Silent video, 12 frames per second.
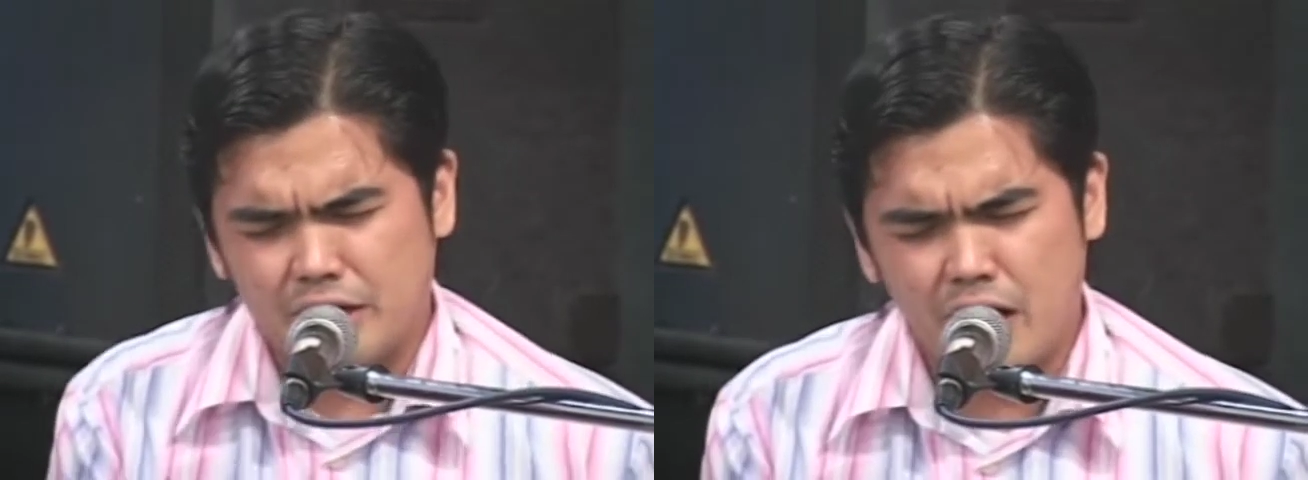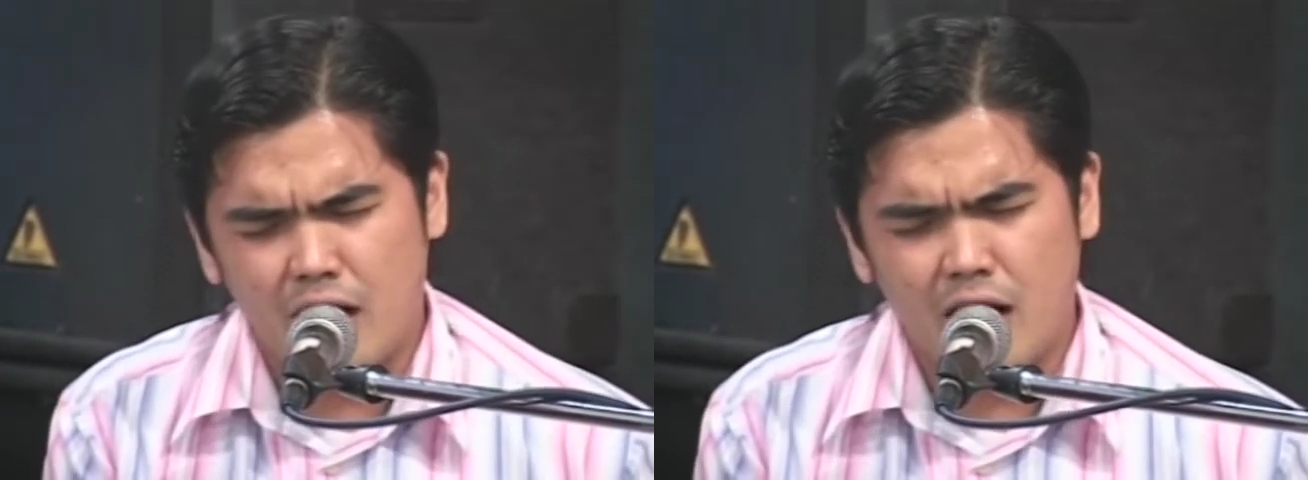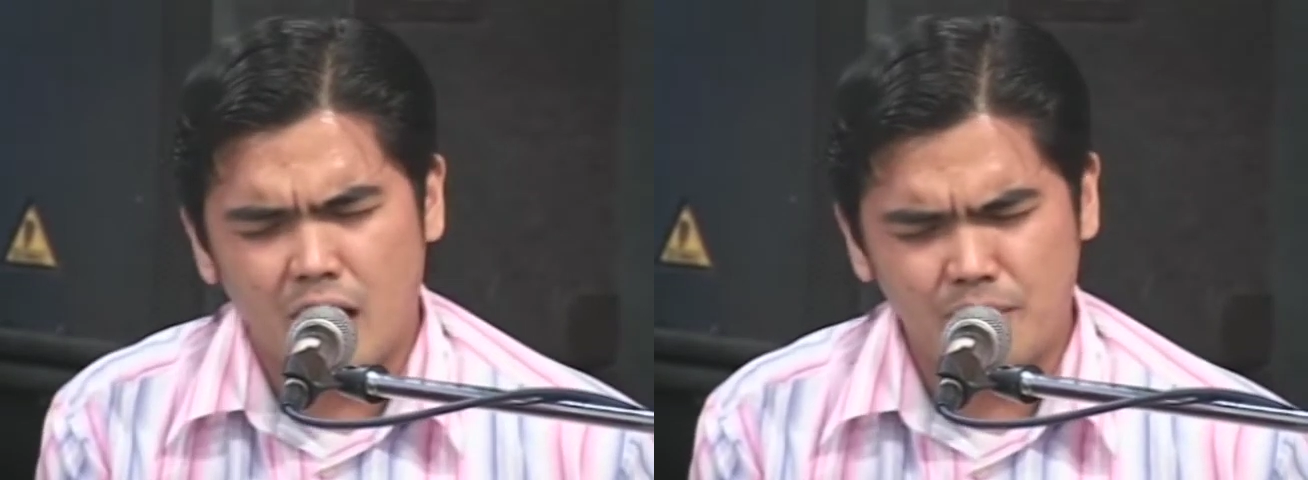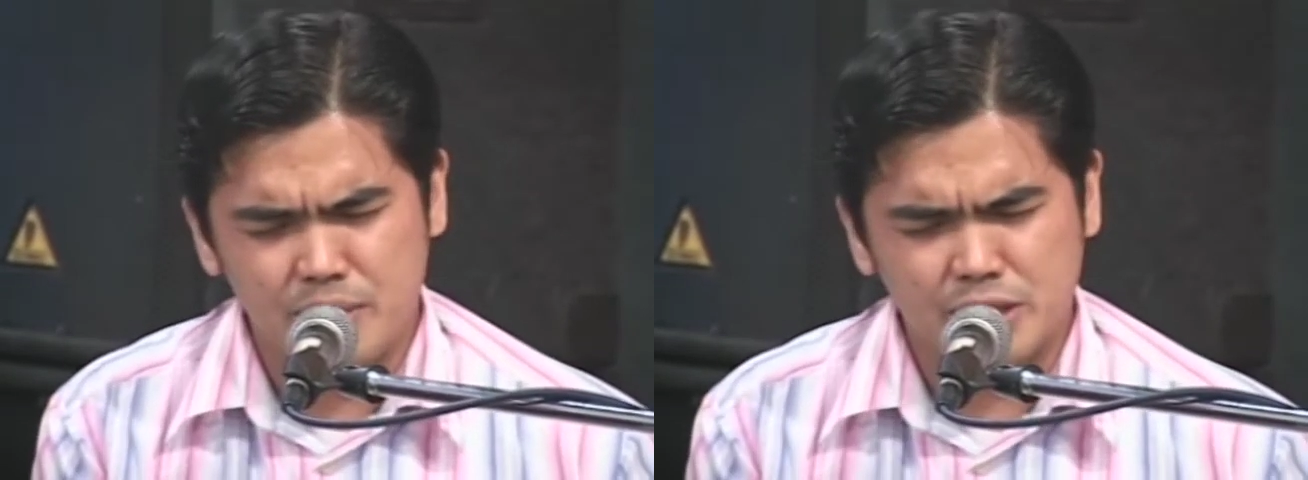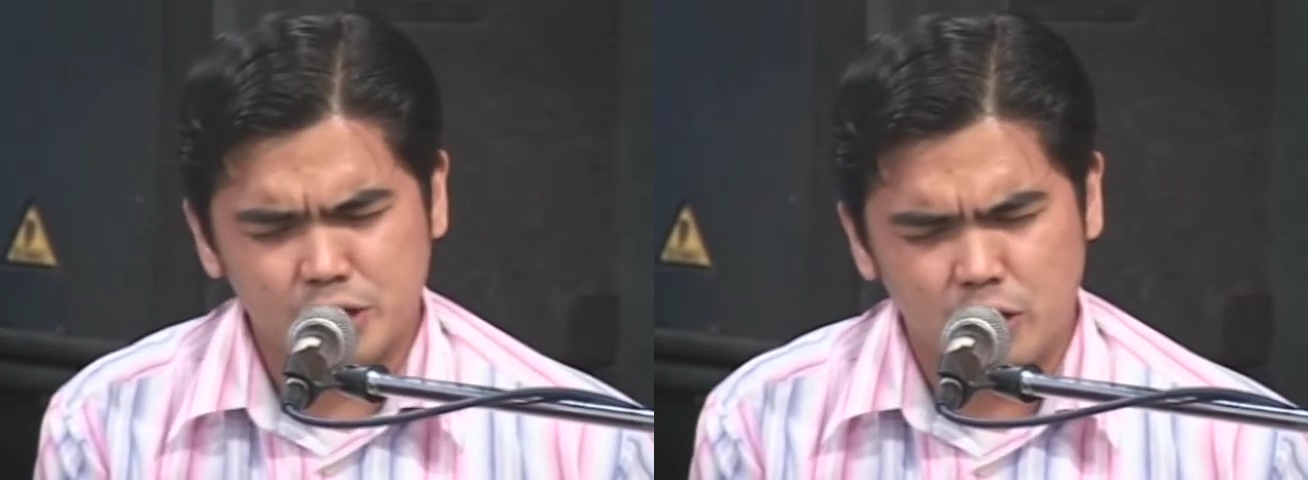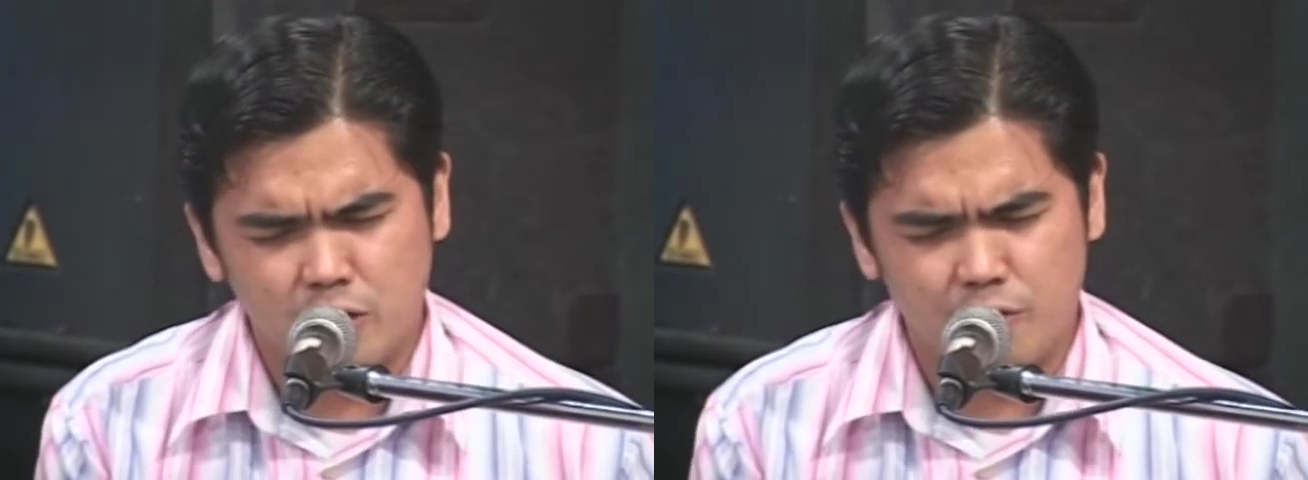
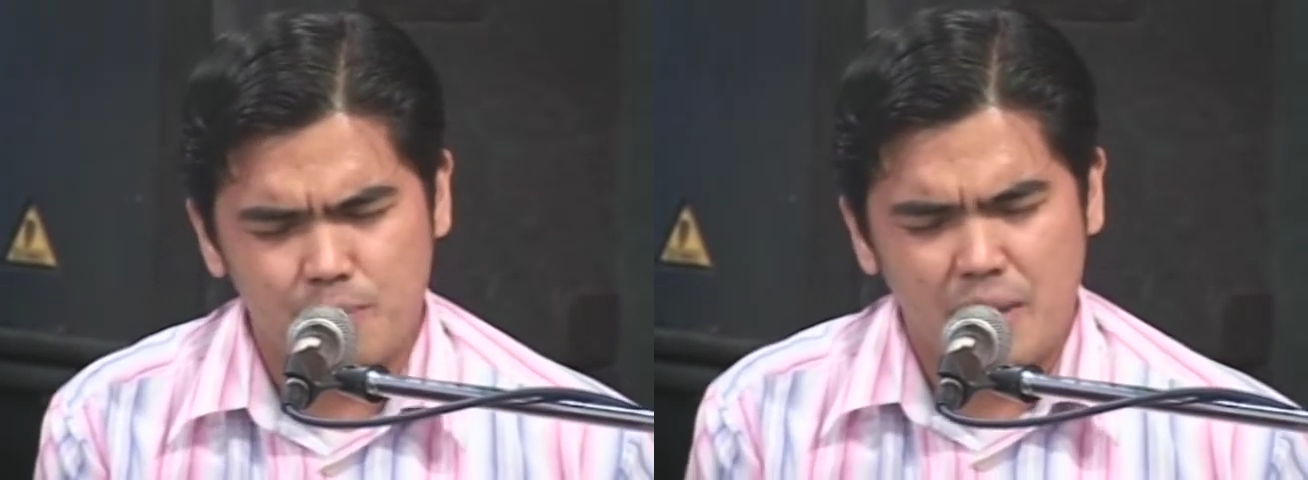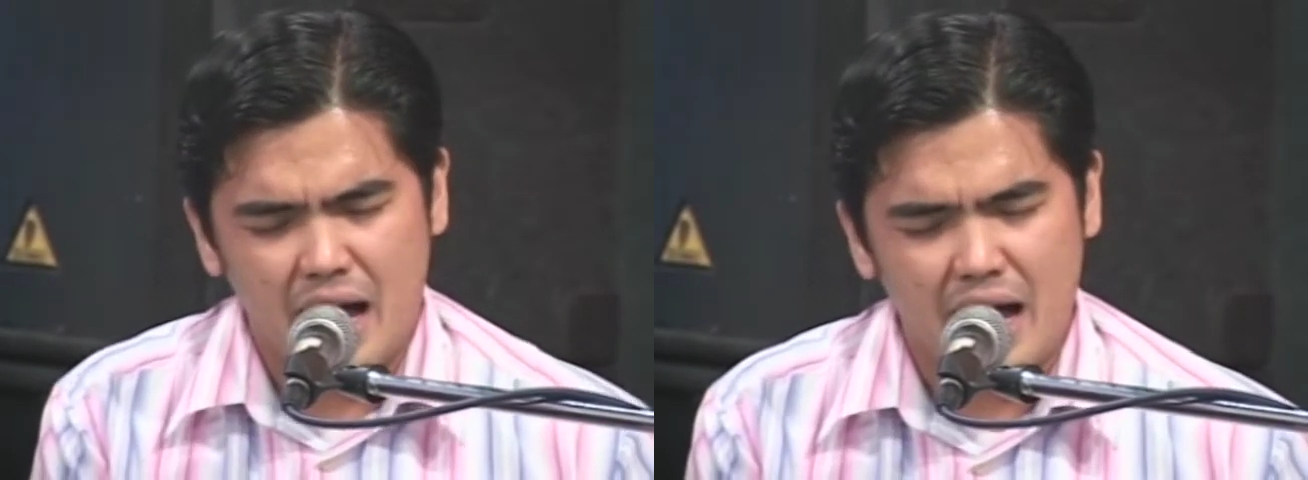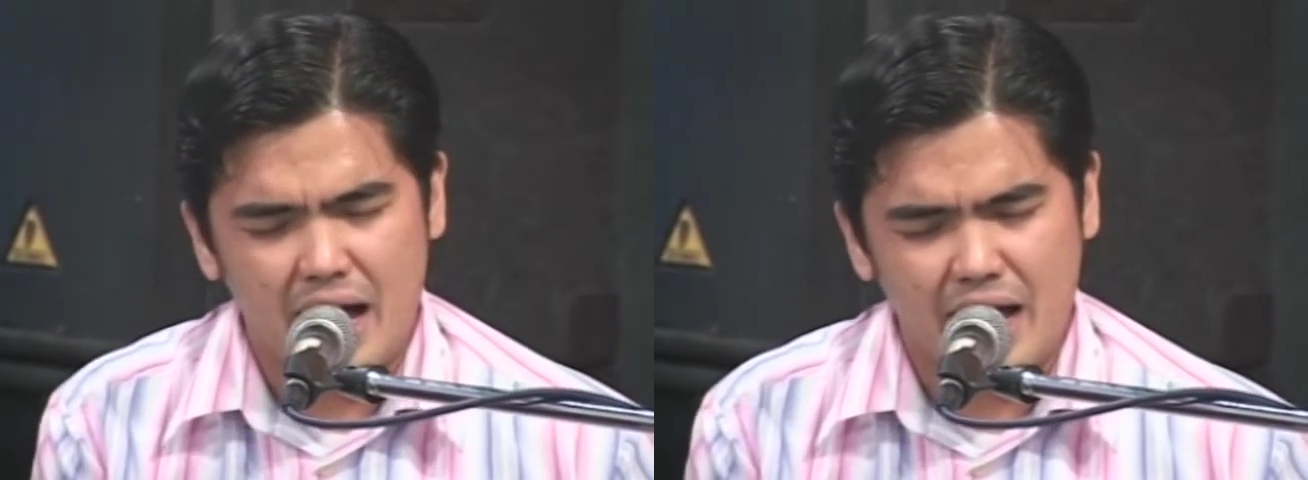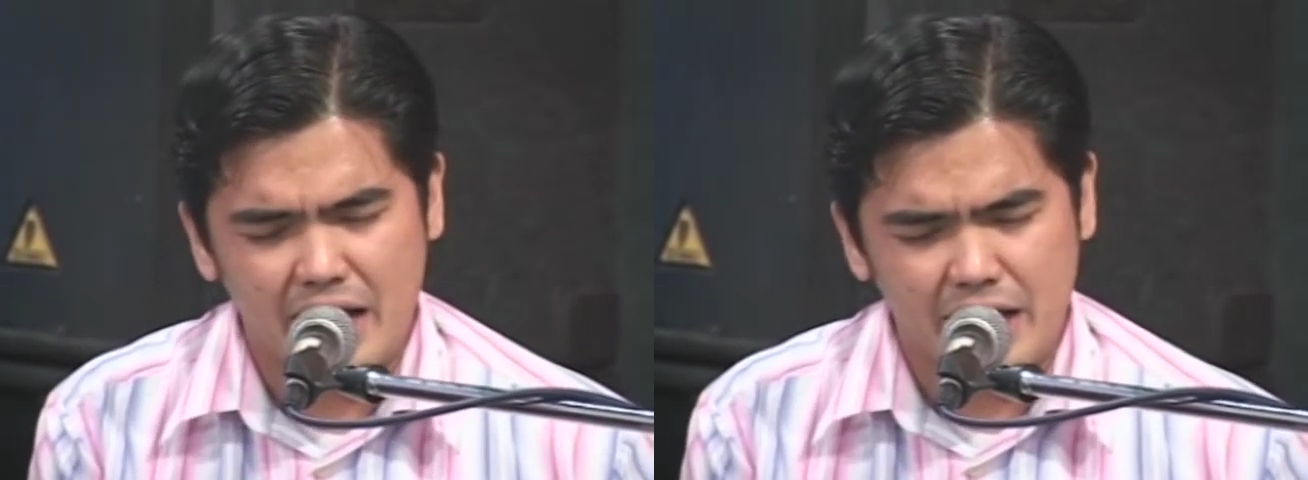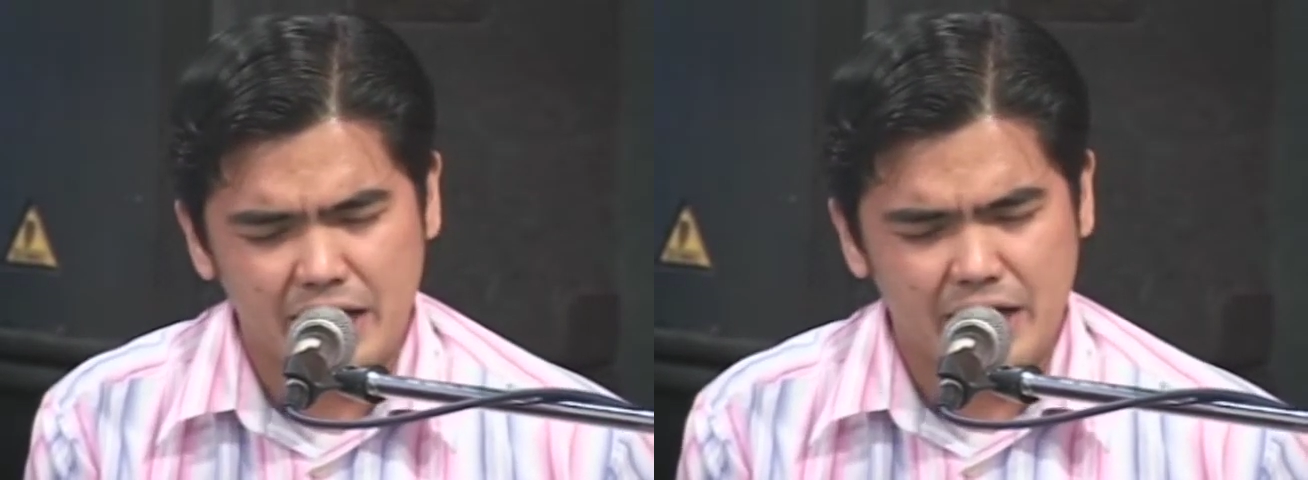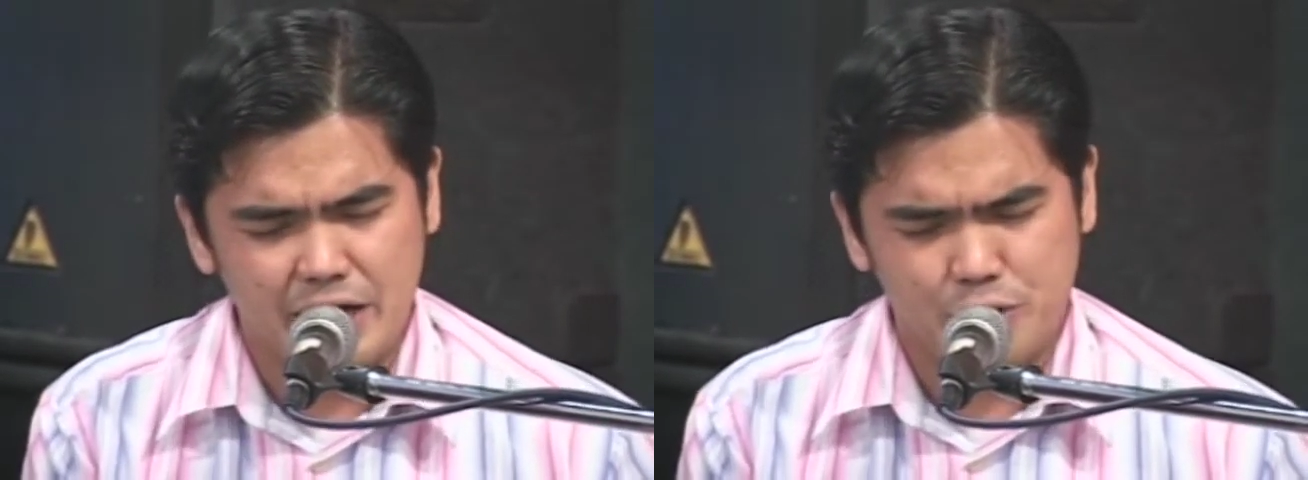garments of
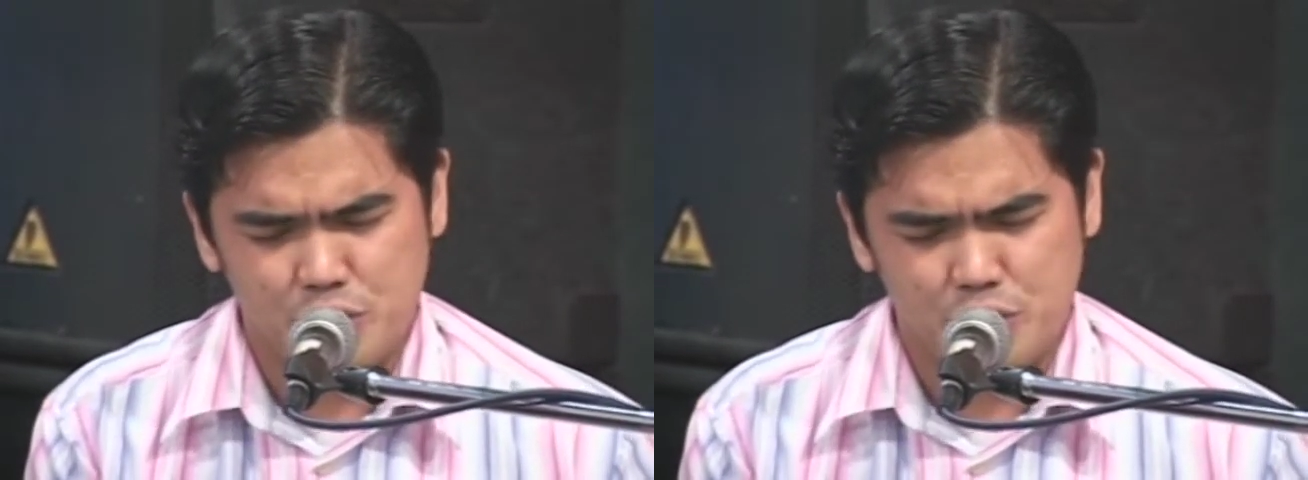my